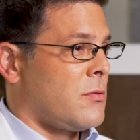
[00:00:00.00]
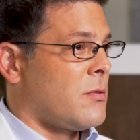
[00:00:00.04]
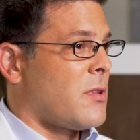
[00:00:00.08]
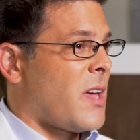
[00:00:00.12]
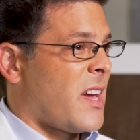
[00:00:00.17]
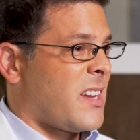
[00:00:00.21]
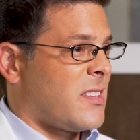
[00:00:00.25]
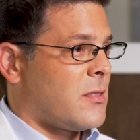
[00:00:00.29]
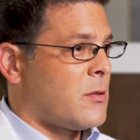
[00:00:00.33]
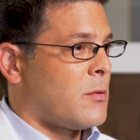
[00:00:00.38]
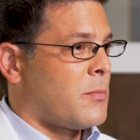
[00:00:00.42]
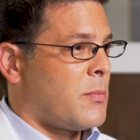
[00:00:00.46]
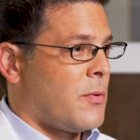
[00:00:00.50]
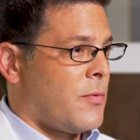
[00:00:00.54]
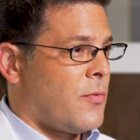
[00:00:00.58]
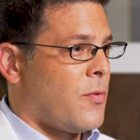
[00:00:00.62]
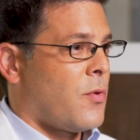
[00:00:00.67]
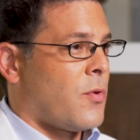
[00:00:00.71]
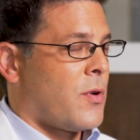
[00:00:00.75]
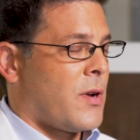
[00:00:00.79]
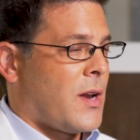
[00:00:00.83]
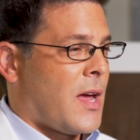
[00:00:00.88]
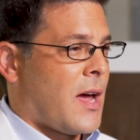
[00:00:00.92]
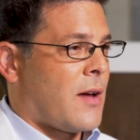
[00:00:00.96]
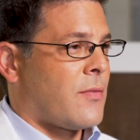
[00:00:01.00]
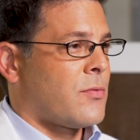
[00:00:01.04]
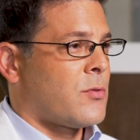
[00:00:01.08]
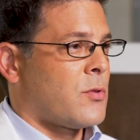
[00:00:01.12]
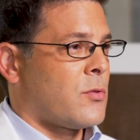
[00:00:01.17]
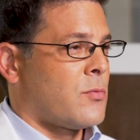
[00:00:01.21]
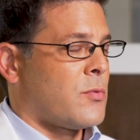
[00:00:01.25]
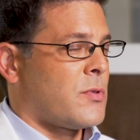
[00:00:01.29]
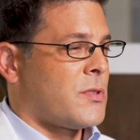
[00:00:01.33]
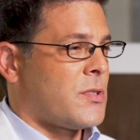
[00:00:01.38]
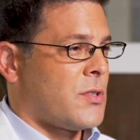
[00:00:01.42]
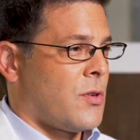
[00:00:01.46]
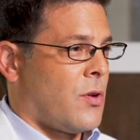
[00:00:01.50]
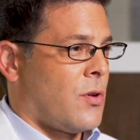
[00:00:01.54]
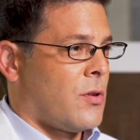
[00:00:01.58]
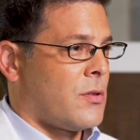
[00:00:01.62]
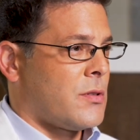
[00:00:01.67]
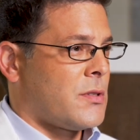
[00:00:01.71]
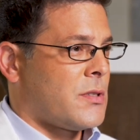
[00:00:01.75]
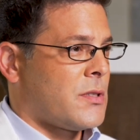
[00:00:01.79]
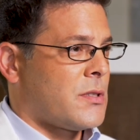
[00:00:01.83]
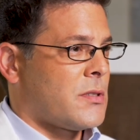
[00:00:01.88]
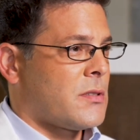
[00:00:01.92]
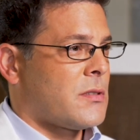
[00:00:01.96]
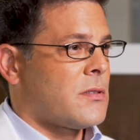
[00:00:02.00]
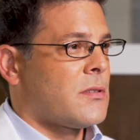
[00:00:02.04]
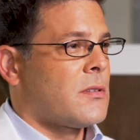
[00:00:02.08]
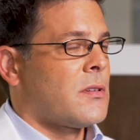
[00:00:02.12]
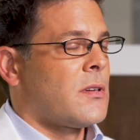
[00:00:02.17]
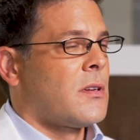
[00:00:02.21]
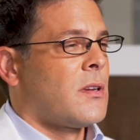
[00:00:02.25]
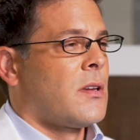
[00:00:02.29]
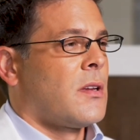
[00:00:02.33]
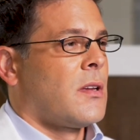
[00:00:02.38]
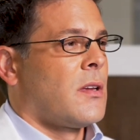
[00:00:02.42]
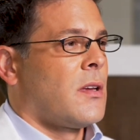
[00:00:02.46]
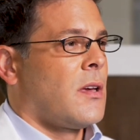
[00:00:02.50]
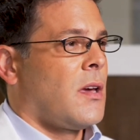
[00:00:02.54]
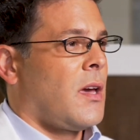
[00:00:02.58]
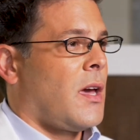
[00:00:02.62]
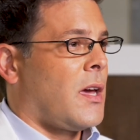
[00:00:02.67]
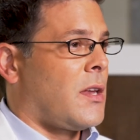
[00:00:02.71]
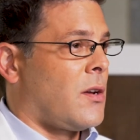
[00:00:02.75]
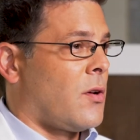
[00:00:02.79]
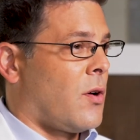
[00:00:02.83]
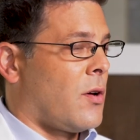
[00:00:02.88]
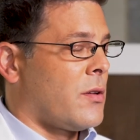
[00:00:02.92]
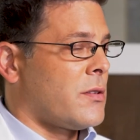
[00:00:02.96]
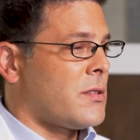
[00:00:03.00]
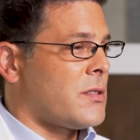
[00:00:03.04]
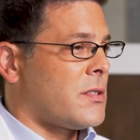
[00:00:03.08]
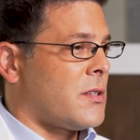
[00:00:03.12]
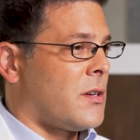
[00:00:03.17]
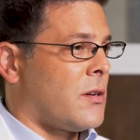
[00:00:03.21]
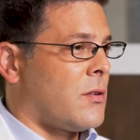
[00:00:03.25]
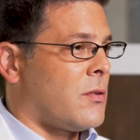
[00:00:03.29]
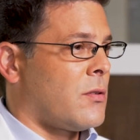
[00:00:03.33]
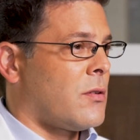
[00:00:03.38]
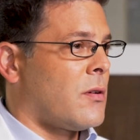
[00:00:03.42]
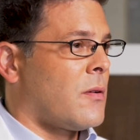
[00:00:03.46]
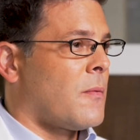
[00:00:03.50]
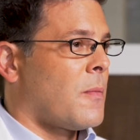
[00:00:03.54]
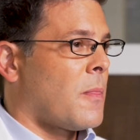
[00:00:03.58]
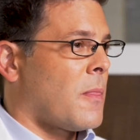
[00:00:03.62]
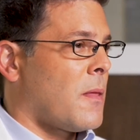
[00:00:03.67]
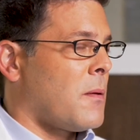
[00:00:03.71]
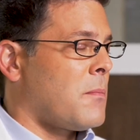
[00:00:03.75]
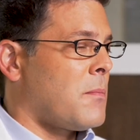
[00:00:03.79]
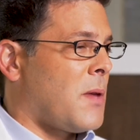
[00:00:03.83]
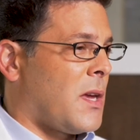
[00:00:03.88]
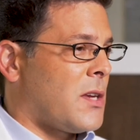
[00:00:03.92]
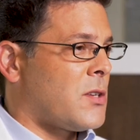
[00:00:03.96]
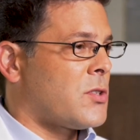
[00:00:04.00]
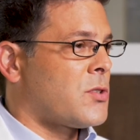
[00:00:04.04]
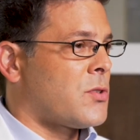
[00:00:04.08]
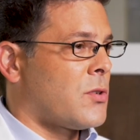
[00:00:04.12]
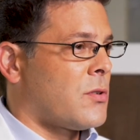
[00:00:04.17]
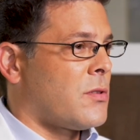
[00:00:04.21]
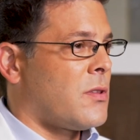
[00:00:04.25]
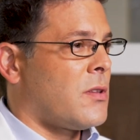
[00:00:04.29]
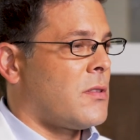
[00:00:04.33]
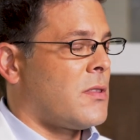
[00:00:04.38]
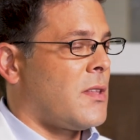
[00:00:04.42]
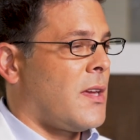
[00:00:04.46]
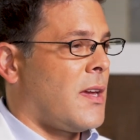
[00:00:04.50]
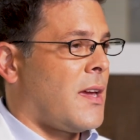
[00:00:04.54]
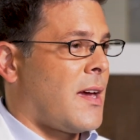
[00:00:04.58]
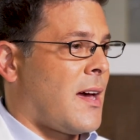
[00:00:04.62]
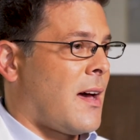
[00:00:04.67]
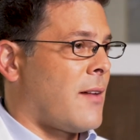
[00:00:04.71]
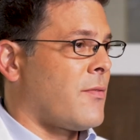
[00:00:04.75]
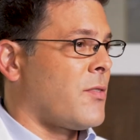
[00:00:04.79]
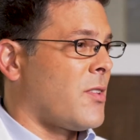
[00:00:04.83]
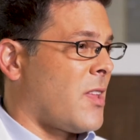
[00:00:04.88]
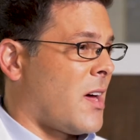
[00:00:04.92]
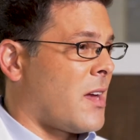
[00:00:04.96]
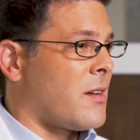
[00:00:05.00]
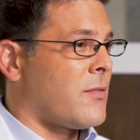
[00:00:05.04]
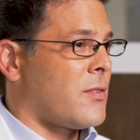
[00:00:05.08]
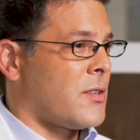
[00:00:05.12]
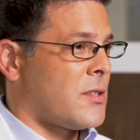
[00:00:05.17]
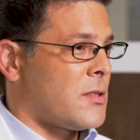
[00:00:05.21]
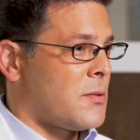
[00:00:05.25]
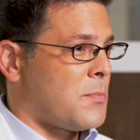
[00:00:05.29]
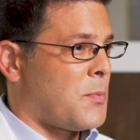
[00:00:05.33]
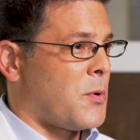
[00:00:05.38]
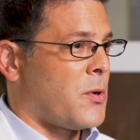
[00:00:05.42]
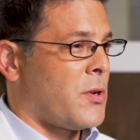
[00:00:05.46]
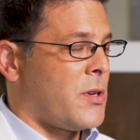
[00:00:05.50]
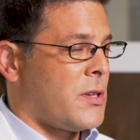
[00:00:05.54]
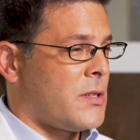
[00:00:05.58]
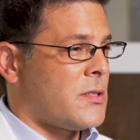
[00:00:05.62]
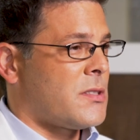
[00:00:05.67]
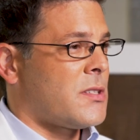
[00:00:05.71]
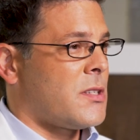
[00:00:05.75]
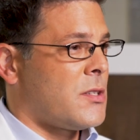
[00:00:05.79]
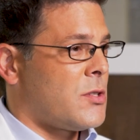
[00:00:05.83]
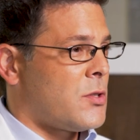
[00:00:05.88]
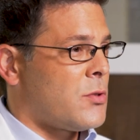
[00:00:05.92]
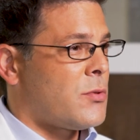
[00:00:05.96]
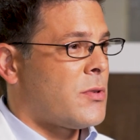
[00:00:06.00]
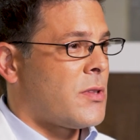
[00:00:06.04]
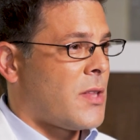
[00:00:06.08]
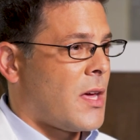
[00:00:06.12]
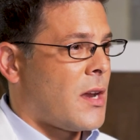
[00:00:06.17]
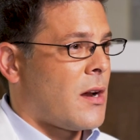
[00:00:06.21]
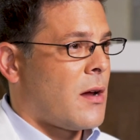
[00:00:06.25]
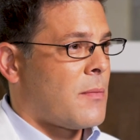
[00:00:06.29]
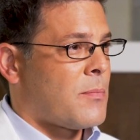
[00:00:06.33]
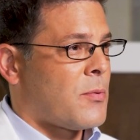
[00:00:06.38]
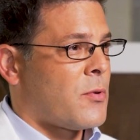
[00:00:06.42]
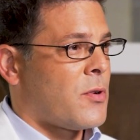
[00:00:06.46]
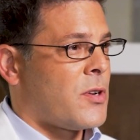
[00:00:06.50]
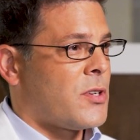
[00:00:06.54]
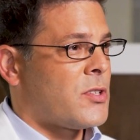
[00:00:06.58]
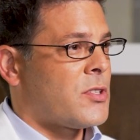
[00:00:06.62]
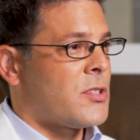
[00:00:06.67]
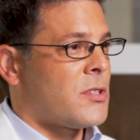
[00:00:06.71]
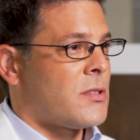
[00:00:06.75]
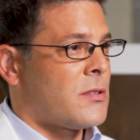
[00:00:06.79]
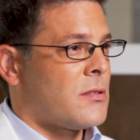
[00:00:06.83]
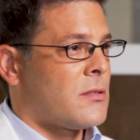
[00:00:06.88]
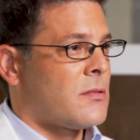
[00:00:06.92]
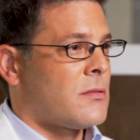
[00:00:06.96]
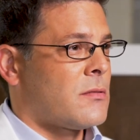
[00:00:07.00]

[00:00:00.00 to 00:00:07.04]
you like their before and after results. And also, make sure that they have a lot of experience in doing that operation.